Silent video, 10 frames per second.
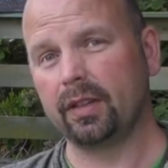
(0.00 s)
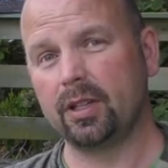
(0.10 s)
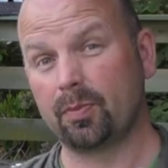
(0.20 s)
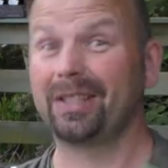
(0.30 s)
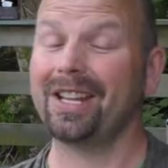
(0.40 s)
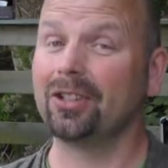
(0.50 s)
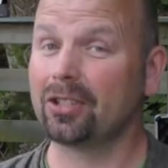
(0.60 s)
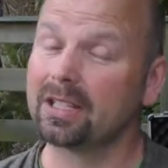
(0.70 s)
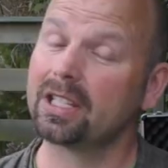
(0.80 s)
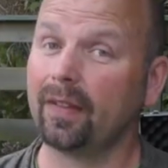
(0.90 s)
these
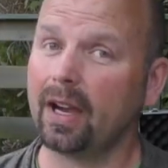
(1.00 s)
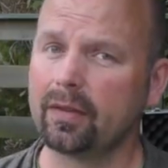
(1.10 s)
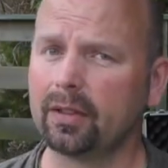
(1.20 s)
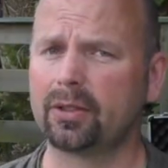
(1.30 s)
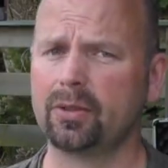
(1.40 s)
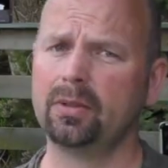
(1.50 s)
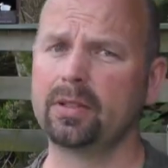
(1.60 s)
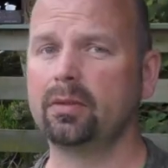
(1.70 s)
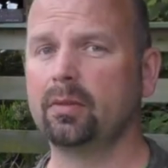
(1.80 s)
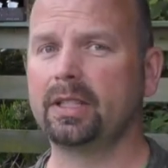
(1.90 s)
potential survival
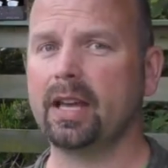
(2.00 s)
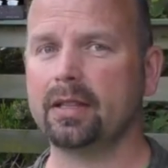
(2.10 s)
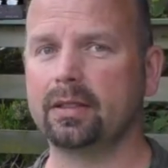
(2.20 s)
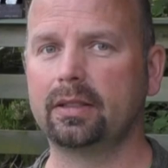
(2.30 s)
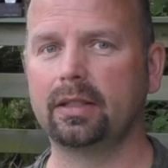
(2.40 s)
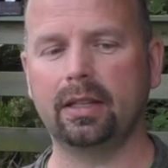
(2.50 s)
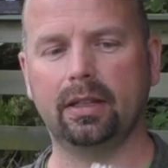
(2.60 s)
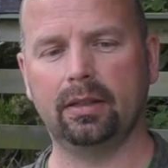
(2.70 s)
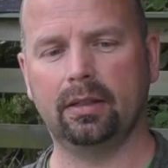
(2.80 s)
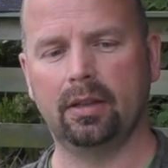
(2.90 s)
tools that we'll be testing today